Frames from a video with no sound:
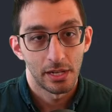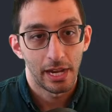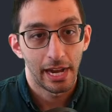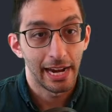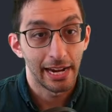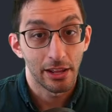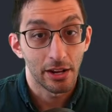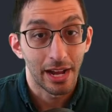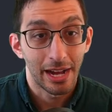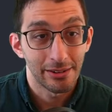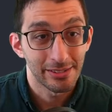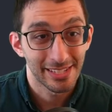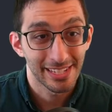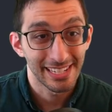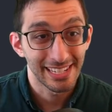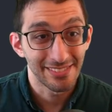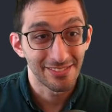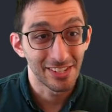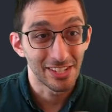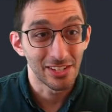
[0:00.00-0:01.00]
I don't know how it's going
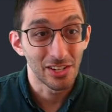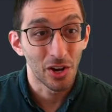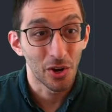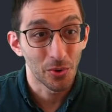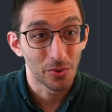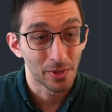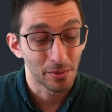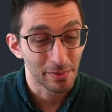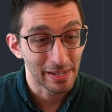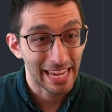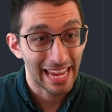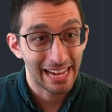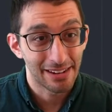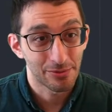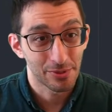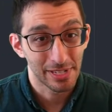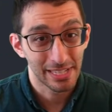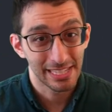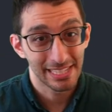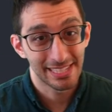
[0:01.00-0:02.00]
to even know that we have
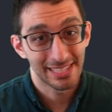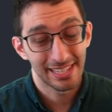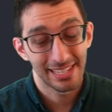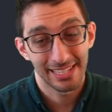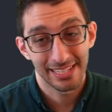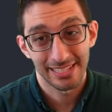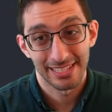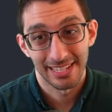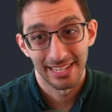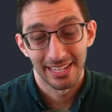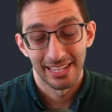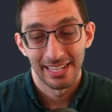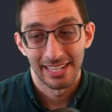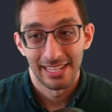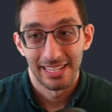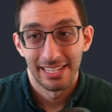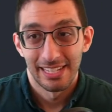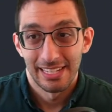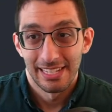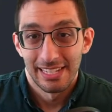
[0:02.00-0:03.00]
one of these things.
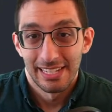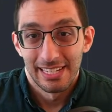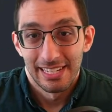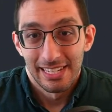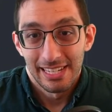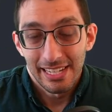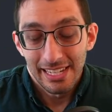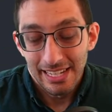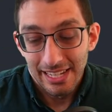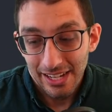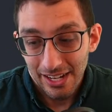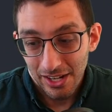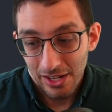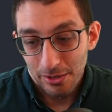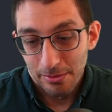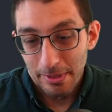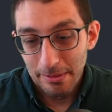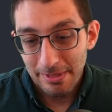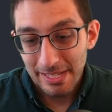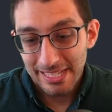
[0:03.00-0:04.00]
Oh,
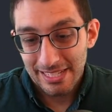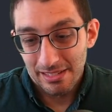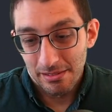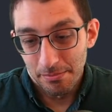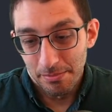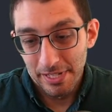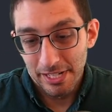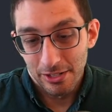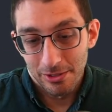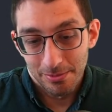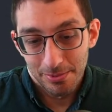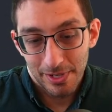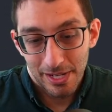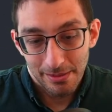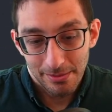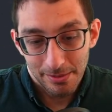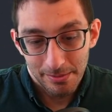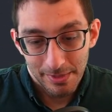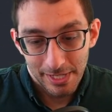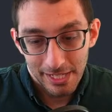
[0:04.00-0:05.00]
maybe that's a bigger
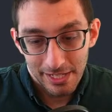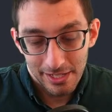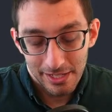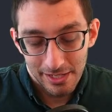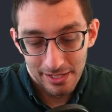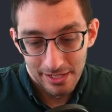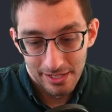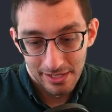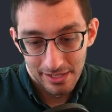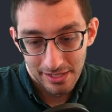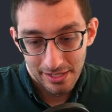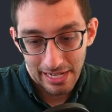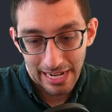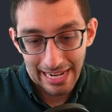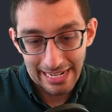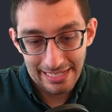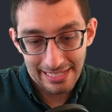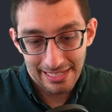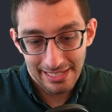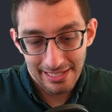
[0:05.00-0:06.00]
problem here.
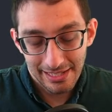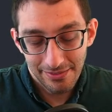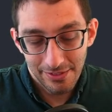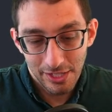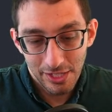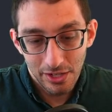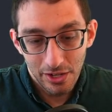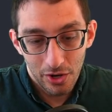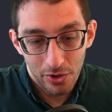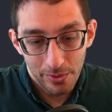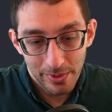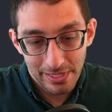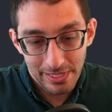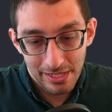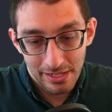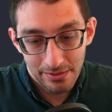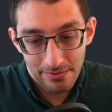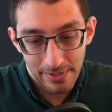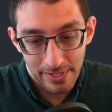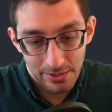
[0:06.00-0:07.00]
How does it even know it's an
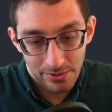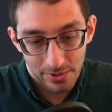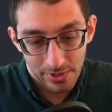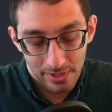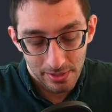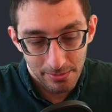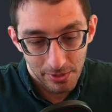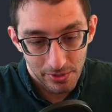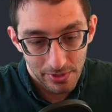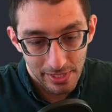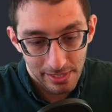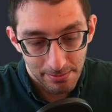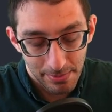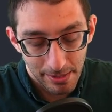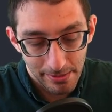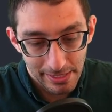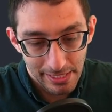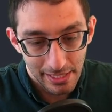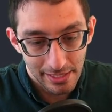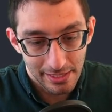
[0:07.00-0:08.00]
adventurer component? It
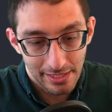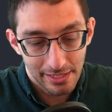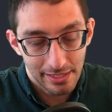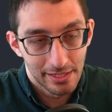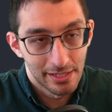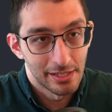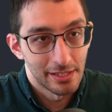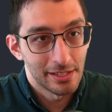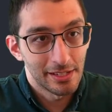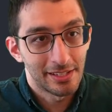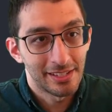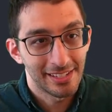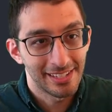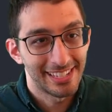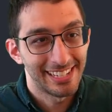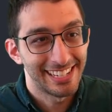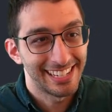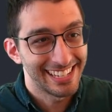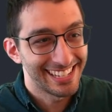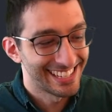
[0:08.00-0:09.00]
probably doesn't.
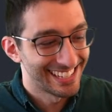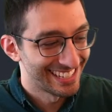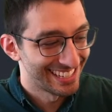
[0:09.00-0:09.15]
Yeah.